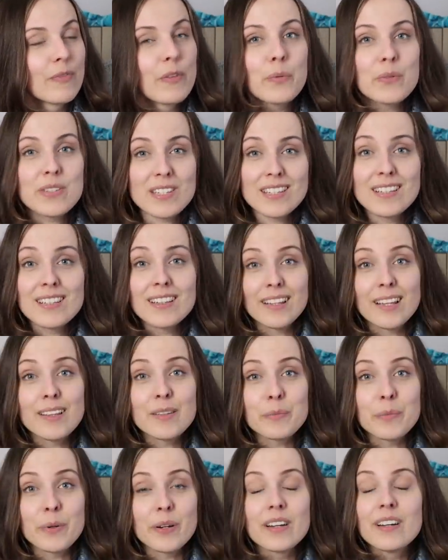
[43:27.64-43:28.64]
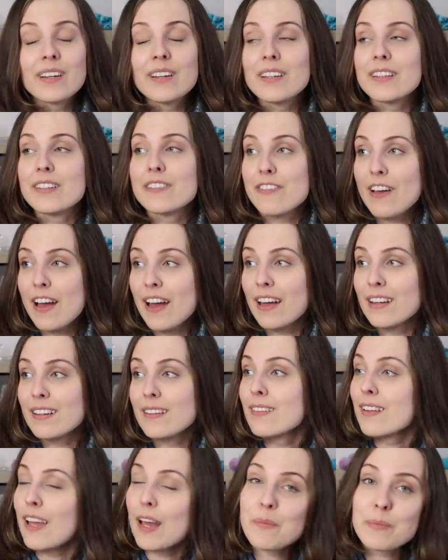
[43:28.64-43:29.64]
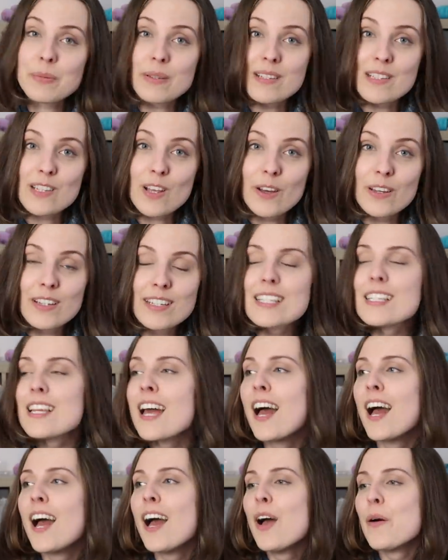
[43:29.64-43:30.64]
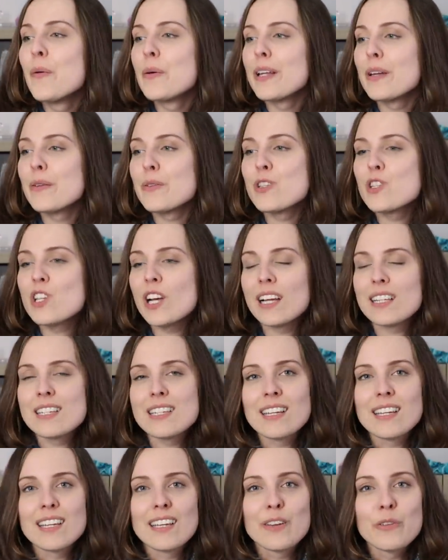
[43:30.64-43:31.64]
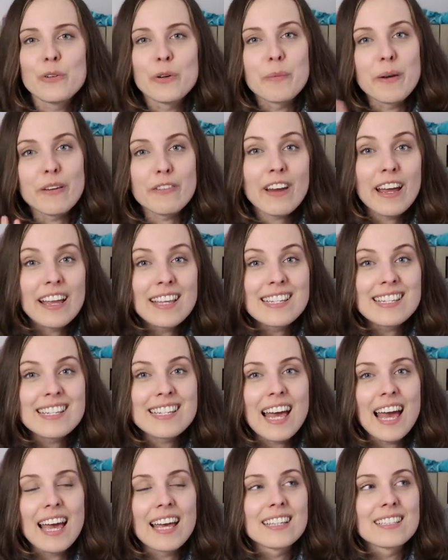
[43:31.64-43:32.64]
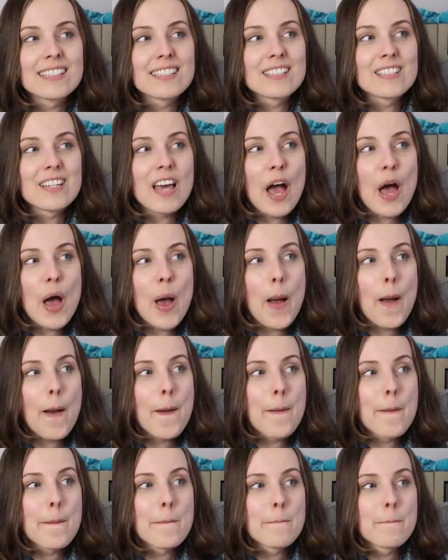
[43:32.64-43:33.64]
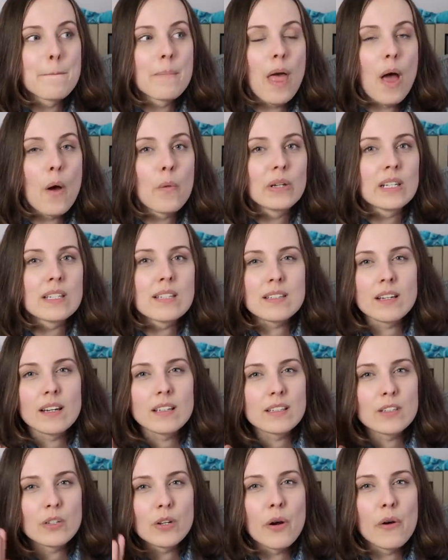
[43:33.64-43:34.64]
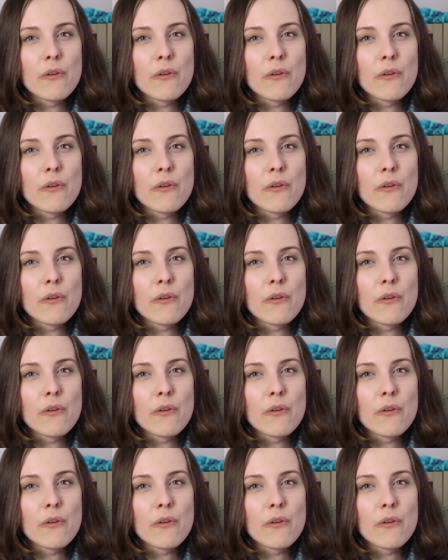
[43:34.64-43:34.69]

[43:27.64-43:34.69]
it was still in Edinburgh, in the van, camping site, when I was chatting with my friend and um, we decided to